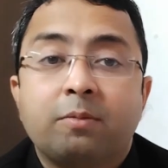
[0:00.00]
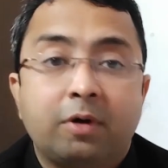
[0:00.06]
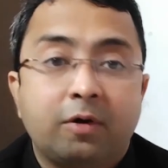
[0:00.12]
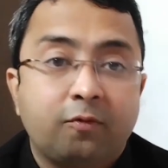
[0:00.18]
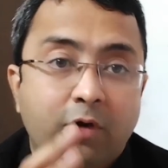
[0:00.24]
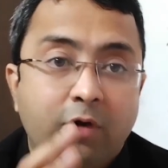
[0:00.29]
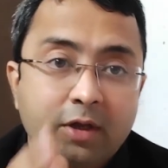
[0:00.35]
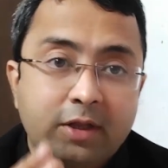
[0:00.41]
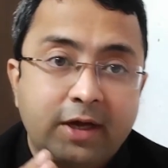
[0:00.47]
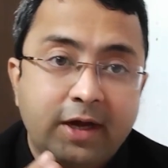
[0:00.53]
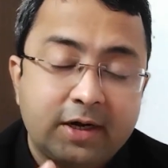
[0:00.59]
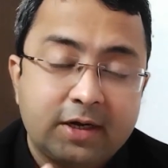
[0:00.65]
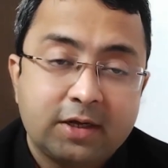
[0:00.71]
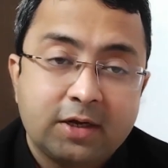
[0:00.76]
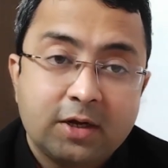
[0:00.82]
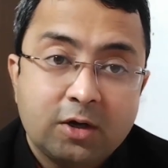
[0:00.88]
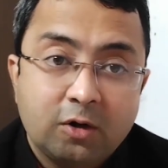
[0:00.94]
But for
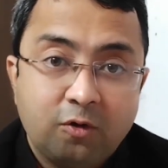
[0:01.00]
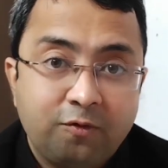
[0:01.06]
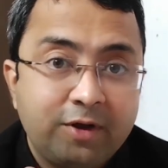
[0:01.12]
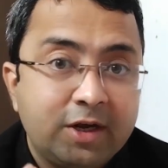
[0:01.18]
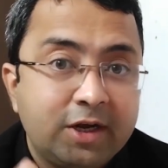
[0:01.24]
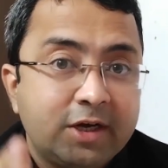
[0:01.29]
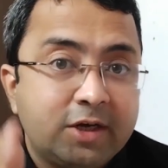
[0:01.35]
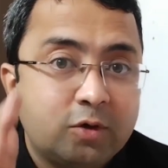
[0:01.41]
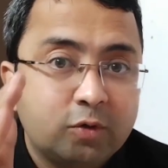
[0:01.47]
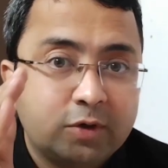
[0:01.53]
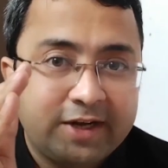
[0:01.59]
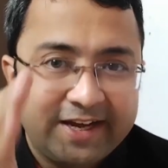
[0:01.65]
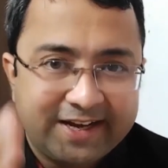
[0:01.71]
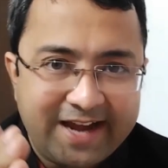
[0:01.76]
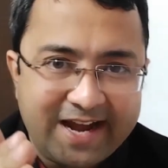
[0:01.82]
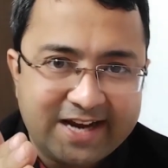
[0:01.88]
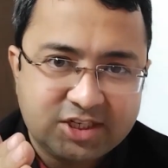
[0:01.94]
that, we need to
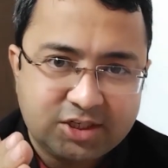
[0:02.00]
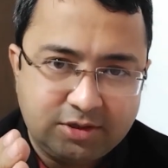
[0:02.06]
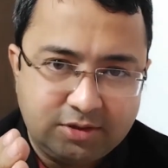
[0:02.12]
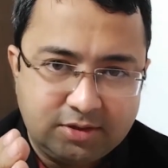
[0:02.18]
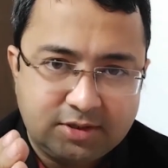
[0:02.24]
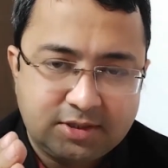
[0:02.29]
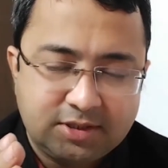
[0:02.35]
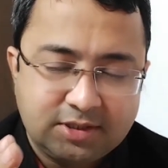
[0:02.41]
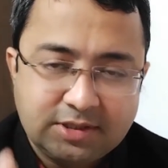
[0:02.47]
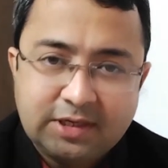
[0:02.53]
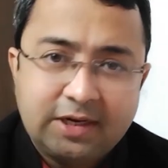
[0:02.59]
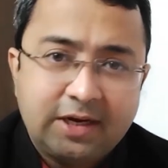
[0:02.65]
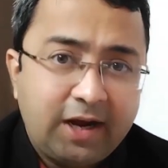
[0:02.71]
take actions.